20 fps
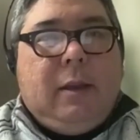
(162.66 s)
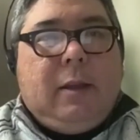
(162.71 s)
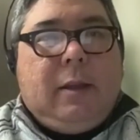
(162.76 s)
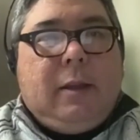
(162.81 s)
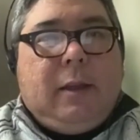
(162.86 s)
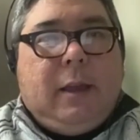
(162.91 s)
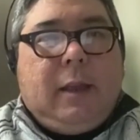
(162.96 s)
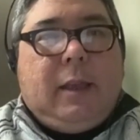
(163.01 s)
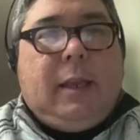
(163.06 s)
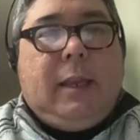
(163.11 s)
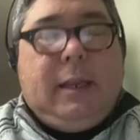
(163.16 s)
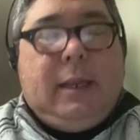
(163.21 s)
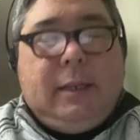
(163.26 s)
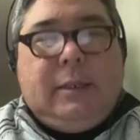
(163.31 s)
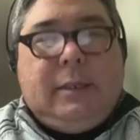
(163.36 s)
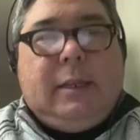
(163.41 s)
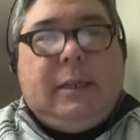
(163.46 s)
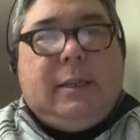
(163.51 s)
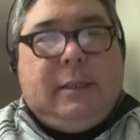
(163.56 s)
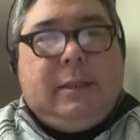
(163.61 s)
Like, he
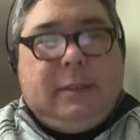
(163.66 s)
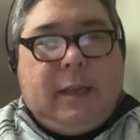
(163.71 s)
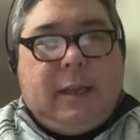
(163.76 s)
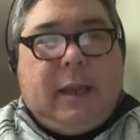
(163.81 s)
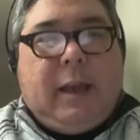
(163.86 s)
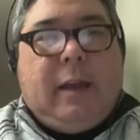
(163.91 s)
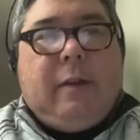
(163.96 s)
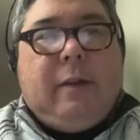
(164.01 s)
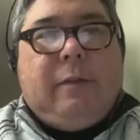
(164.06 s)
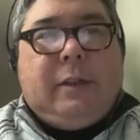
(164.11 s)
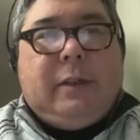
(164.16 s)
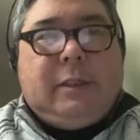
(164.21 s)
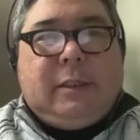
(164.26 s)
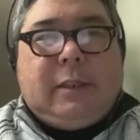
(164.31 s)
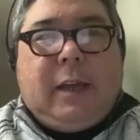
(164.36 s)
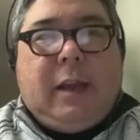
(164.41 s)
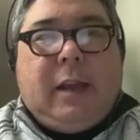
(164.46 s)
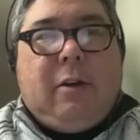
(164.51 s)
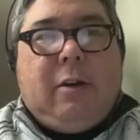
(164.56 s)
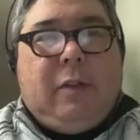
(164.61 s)
does have a
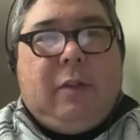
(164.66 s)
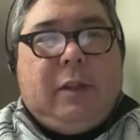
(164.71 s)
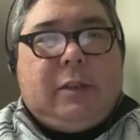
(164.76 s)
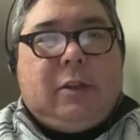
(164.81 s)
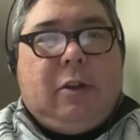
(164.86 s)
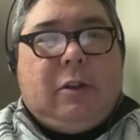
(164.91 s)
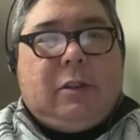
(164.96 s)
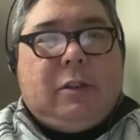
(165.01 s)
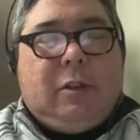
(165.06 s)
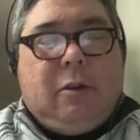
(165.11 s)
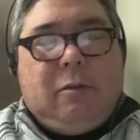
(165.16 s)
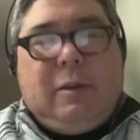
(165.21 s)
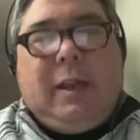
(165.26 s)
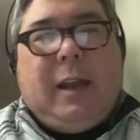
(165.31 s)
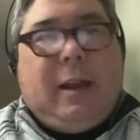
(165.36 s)
style that's all his own.